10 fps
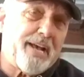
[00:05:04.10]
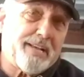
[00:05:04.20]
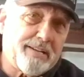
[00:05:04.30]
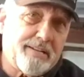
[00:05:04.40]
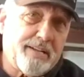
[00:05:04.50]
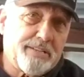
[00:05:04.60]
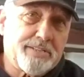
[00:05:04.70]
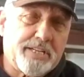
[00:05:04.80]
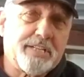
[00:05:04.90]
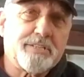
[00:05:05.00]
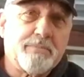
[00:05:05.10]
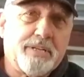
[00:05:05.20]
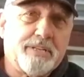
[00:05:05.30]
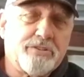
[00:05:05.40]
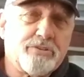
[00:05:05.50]
back and, and sting
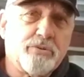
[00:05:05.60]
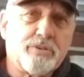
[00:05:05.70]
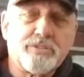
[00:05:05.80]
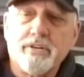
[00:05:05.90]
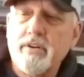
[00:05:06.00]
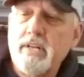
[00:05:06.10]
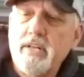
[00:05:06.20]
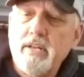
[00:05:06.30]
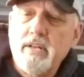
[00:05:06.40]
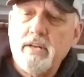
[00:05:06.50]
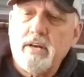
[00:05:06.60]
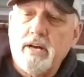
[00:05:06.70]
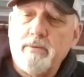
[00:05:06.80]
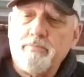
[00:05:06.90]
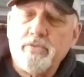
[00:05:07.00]
somebody on the shoulder. So
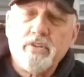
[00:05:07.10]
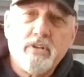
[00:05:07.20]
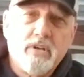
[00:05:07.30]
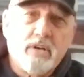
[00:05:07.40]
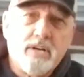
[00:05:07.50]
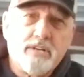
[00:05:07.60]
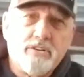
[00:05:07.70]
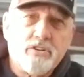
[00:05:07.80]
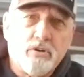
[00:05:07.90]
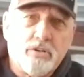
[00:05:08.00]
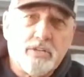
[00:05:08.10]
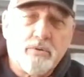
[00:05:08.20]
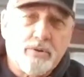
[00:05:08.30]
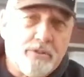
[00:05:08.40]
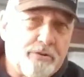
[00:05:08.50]
um, uh, you not only
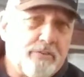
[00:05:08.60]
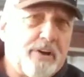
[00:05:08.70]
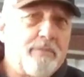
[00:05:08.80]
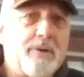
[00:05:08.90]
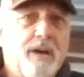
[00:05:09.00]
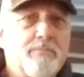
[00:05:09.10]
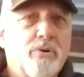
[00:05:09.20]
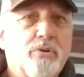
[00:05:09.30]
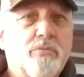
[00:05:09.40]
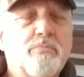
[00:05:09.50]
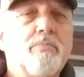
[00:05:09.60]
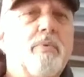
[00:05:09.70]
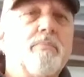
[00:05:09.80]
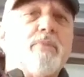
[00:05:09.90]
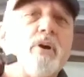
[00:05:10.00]
don't want a 35 pound bowl,
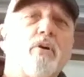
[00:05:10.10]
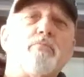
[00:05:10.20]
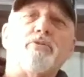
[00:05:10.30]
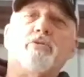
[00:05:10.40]
bow,